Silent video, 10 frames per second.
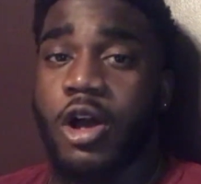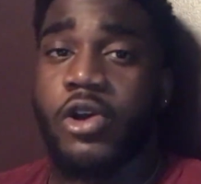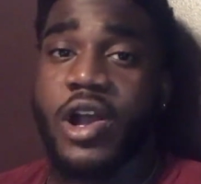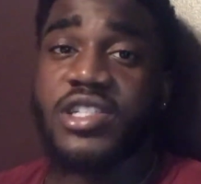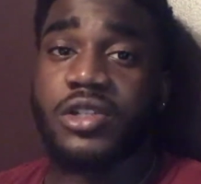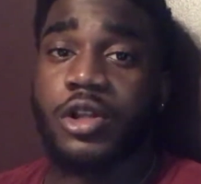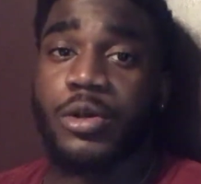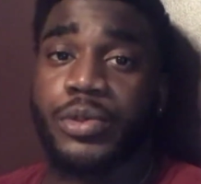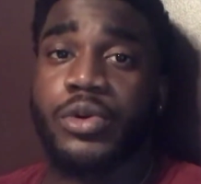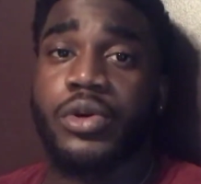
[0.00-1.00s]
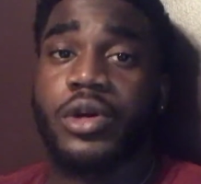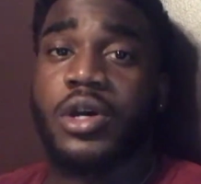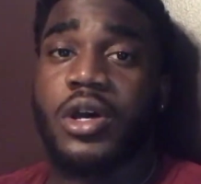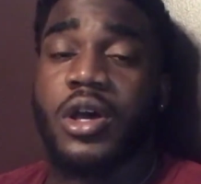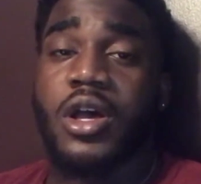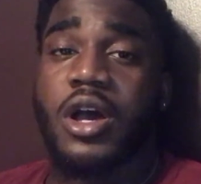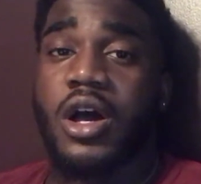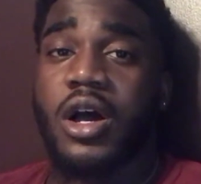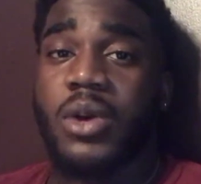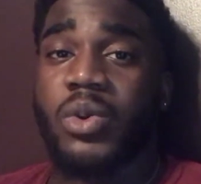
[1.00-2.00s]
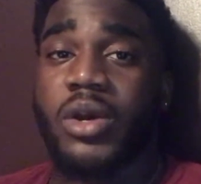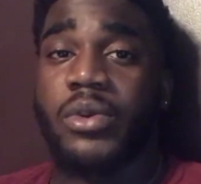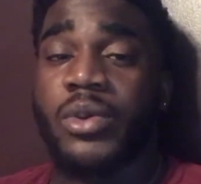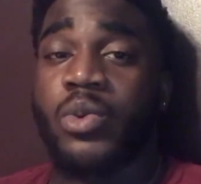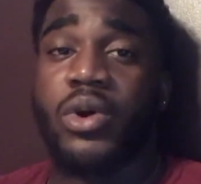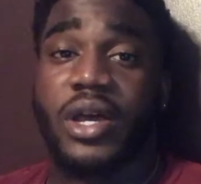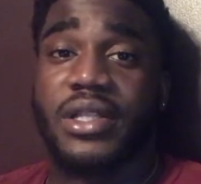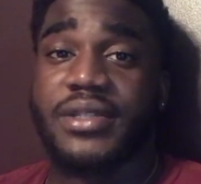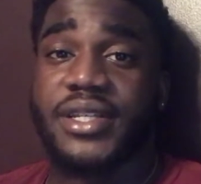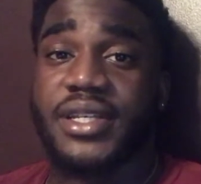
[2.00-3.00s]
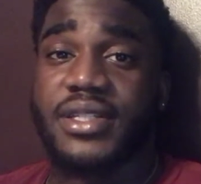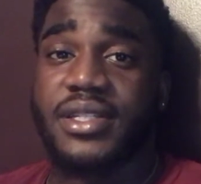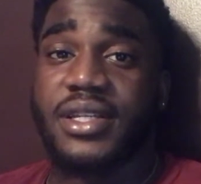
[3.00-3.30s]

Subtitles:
Christ Global, where we want to